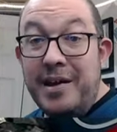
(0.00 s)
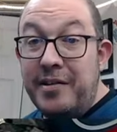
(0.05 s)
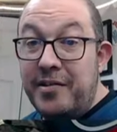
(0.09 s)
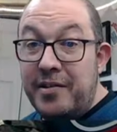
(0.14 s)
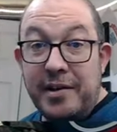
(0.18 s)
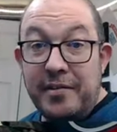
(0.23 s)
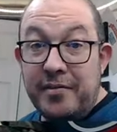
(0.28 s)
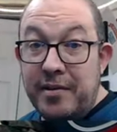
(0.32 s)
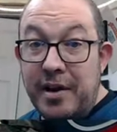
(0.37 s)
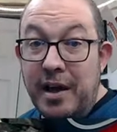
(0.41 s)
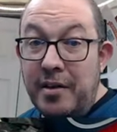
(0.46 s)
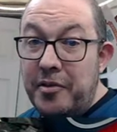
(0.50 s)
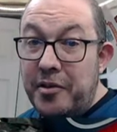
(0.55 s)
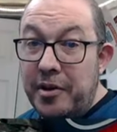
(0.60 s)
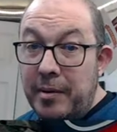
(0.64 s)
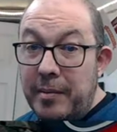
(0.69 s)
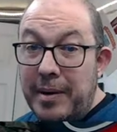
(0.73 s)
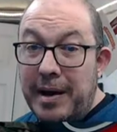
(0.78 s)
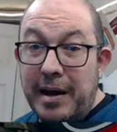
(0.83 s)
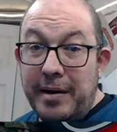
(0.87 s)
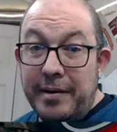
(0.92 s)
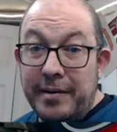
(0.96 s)
says nothing
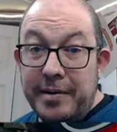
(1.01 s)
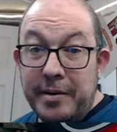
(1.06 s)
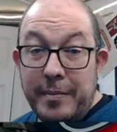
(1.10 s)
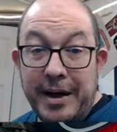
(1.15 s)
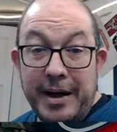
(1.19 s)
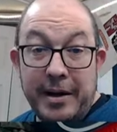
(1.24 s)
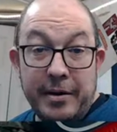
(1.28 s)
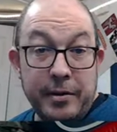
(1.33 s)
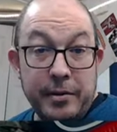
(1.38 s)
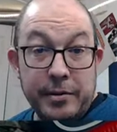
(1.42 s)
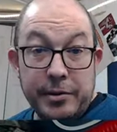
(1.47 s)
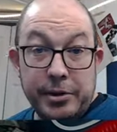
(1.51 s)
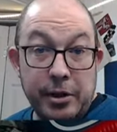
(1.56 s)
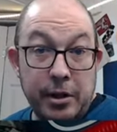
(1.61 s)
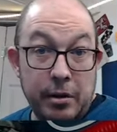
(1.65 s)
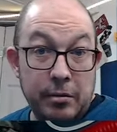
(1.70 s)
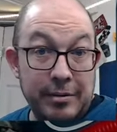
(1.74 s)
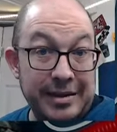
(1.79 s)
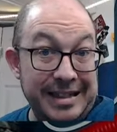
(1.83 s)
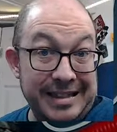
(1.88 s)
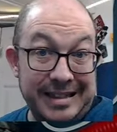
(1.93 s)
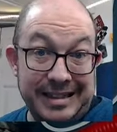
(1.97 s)
about it in the manual. So
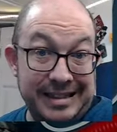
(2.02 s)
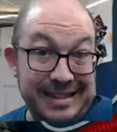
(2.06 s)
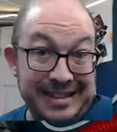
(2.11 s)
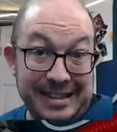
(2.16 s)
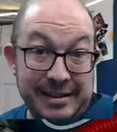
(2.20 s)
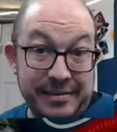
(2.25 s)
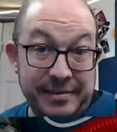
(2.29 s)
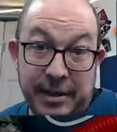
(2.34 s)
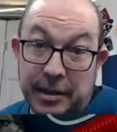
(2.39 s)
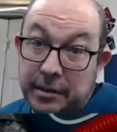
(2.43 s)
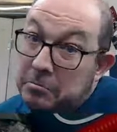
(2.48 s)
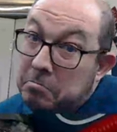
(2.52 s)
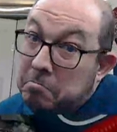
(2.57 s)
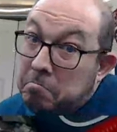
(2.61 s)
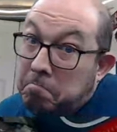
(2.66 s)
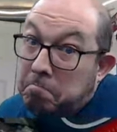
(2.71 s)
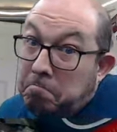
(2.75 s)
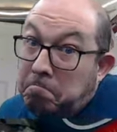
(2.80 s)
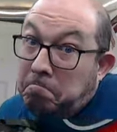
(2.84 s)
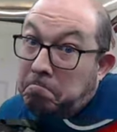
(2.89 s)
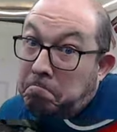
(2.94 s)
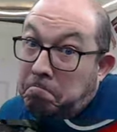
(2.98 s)
is it a defect?
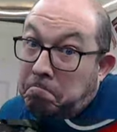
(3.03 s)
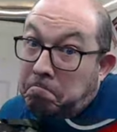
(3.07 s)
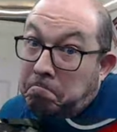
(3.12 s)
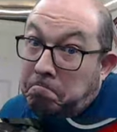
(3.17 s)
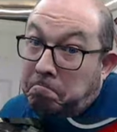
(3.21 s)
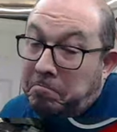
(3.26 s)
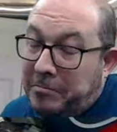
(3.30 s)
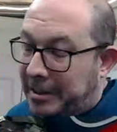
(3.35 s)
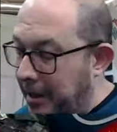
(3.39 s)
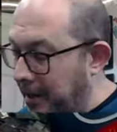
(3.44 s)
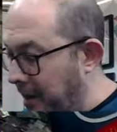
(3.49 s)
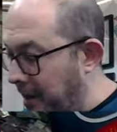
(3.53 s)
I